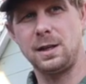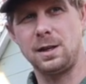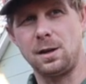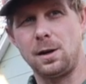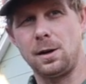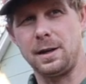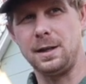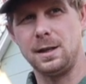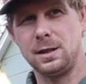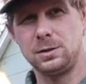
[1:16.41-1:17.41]
in a hurry,
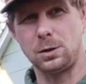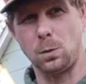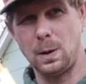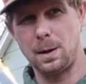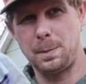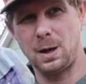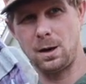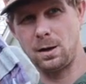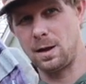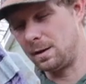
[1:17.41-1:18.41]
so wear a
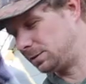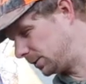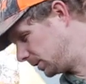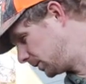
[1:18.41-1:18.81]
pair of gloves.